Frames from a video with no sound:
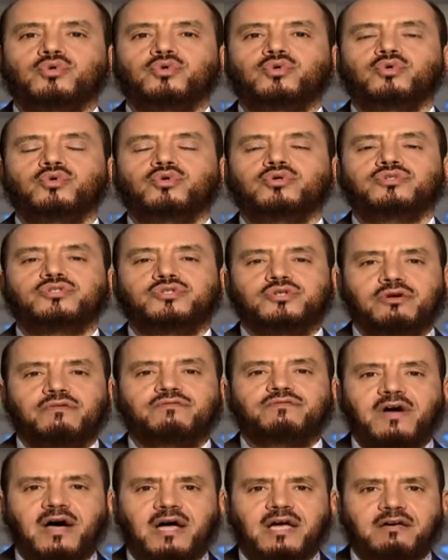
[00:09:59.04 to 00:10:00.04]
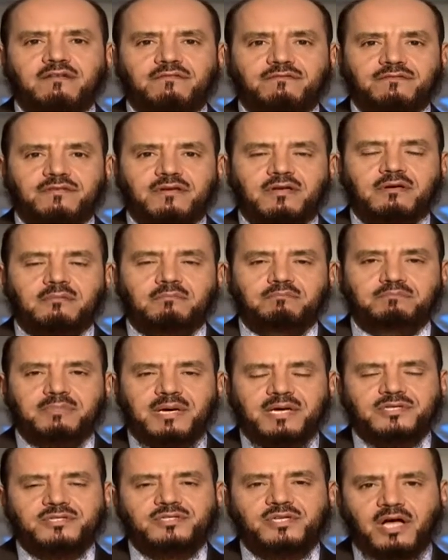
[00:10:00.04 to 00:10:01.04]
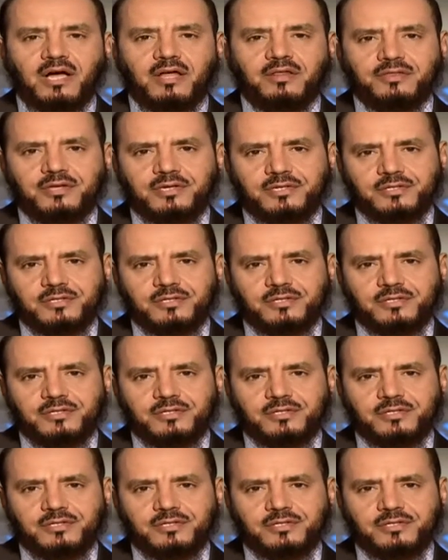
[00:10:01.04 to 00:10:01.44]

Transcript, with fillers: to survive based on